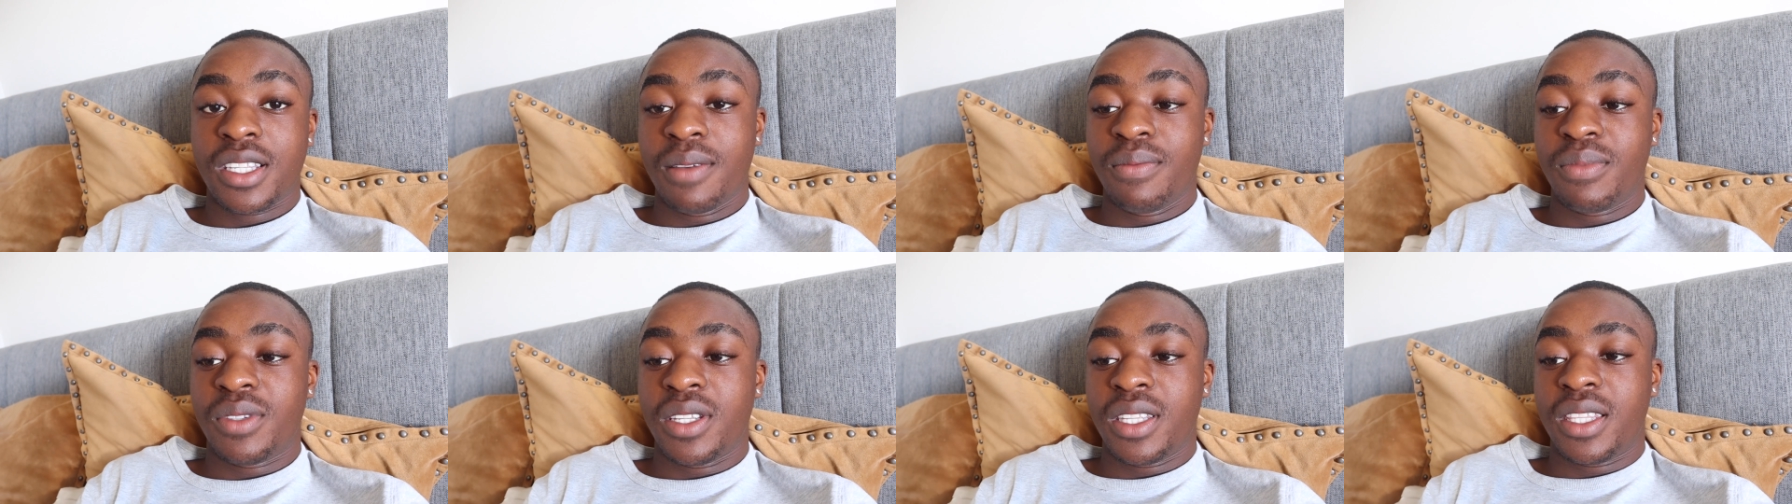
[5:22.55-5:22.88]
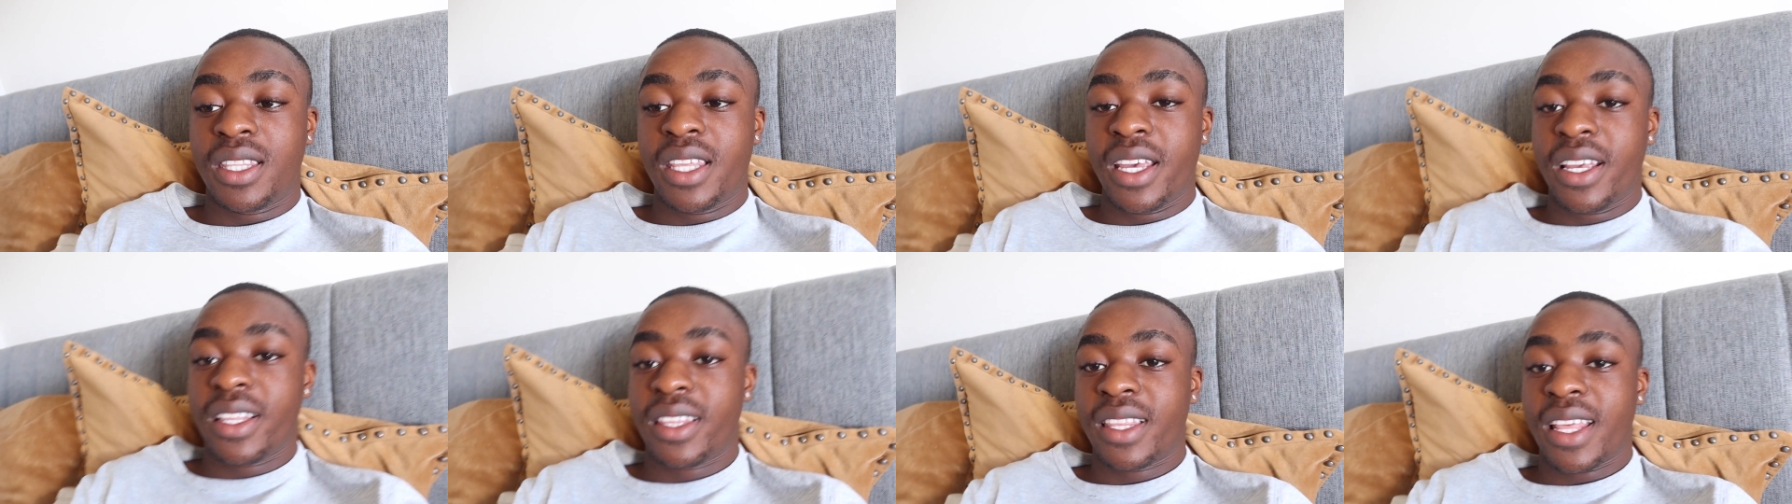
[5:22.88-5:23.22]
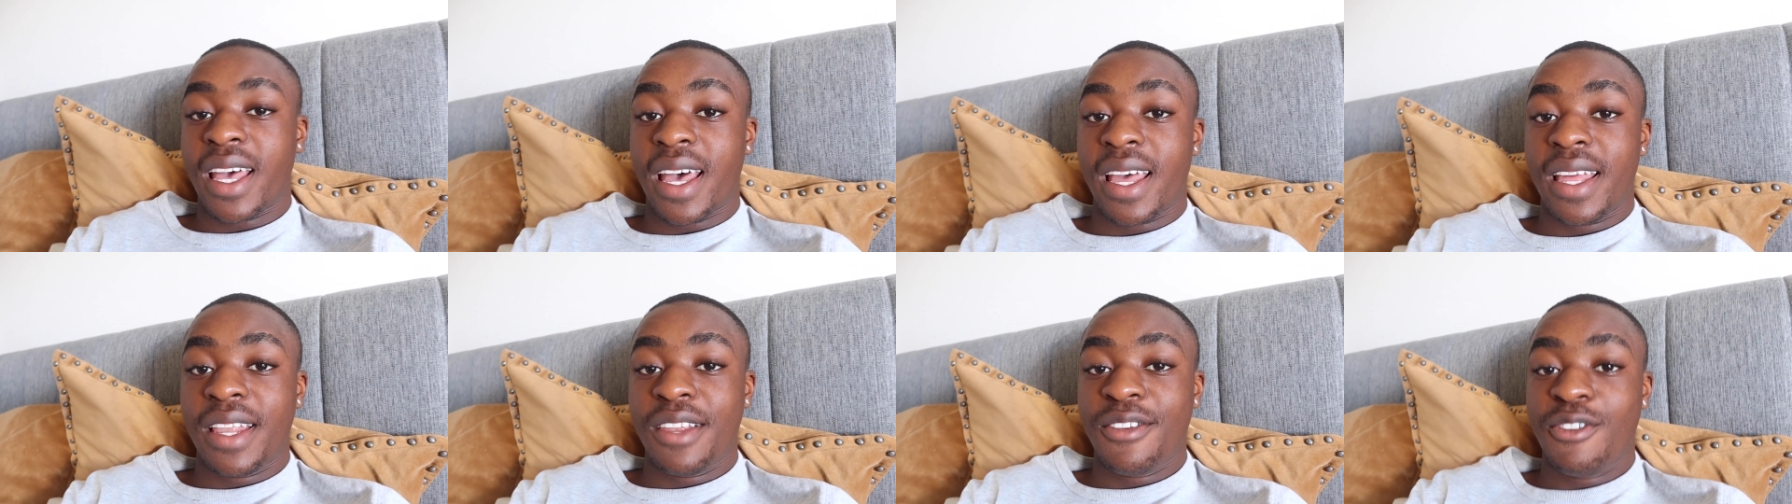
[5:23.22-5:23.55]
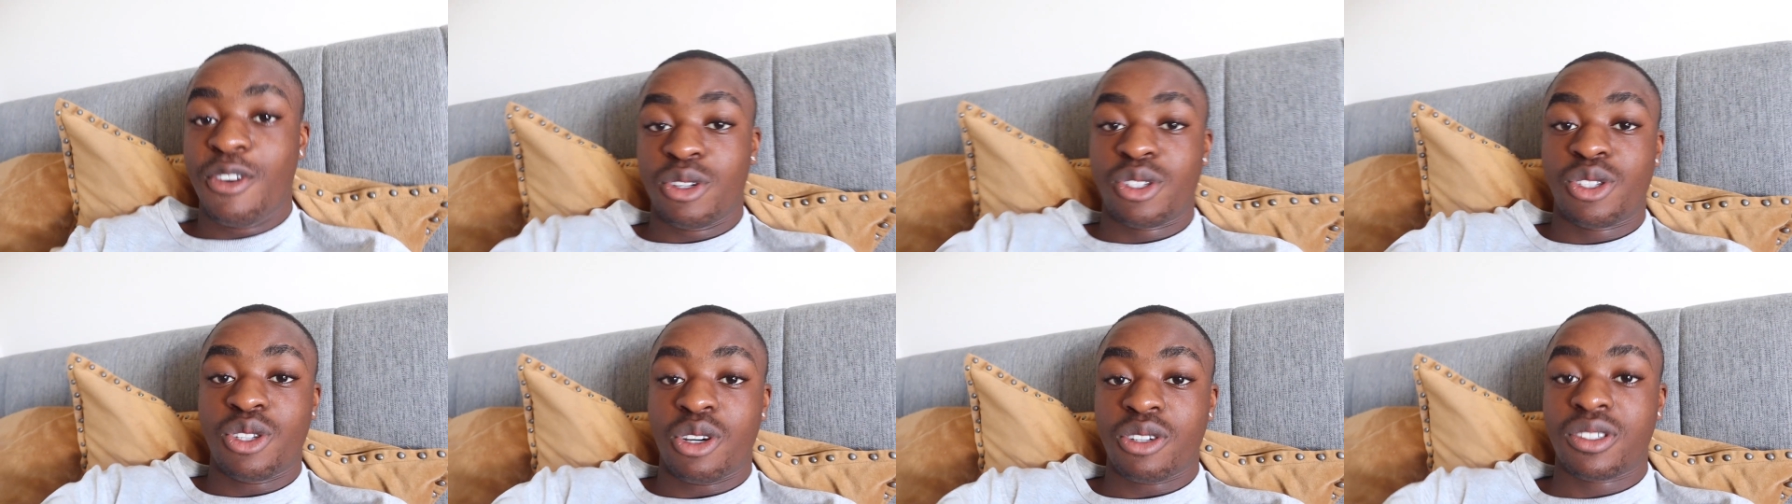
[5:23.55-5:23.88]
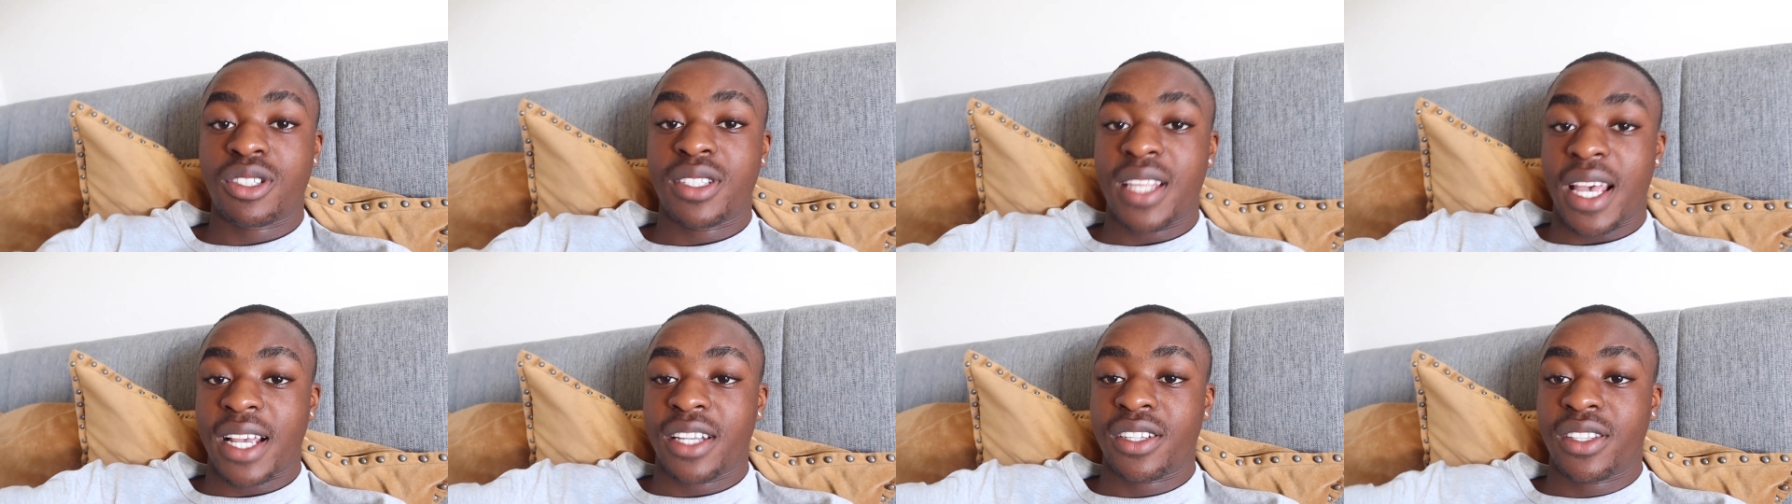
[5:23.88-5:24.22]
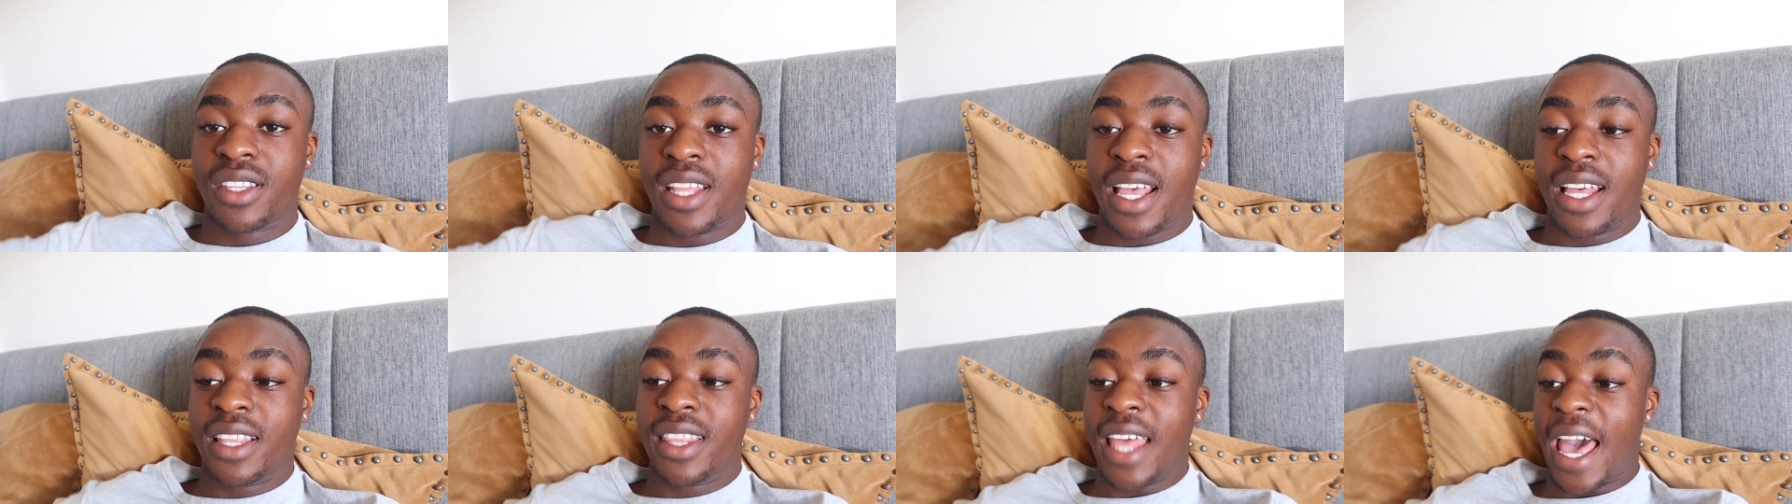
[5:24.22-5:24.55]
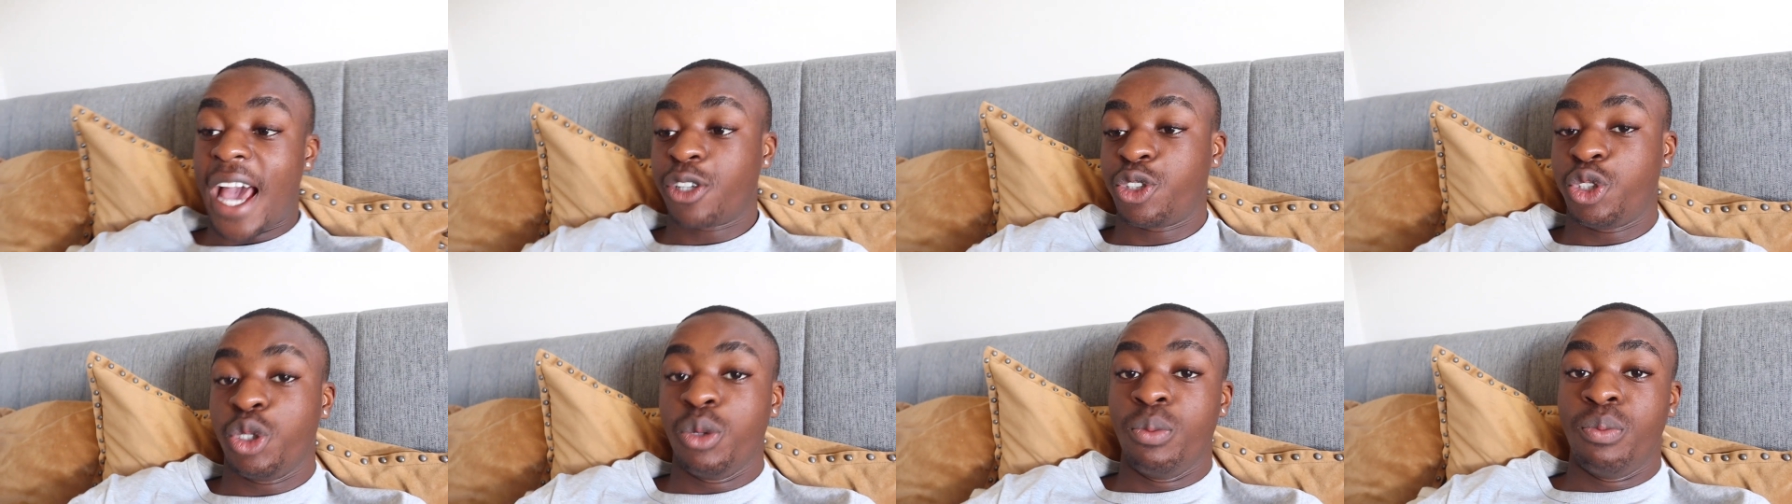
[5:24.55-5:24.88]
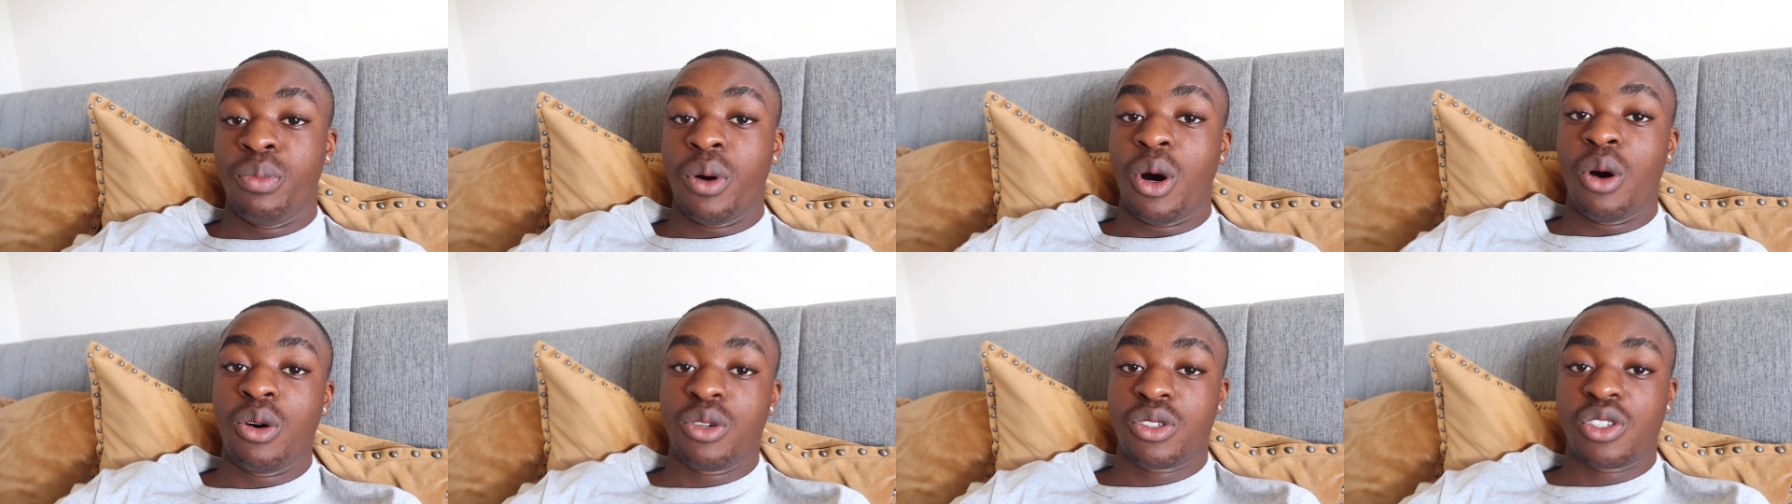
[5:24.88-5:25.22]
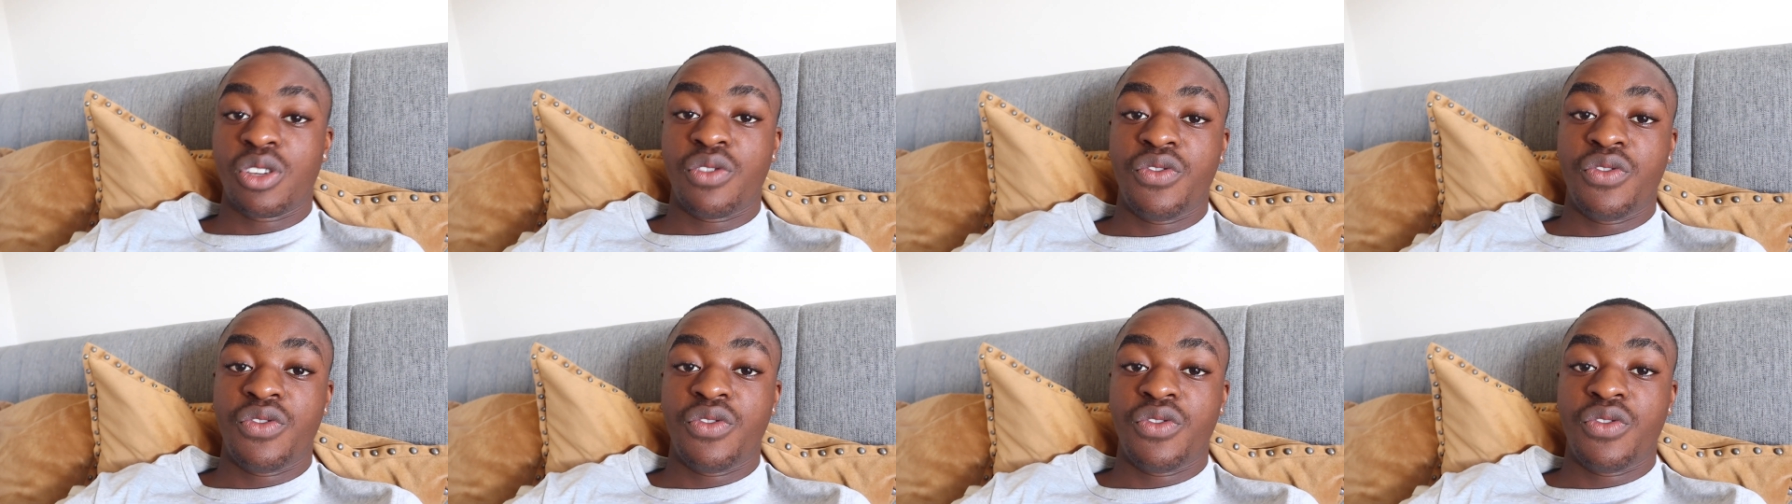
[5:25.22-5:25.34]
them to think that your socks actually the actual balls.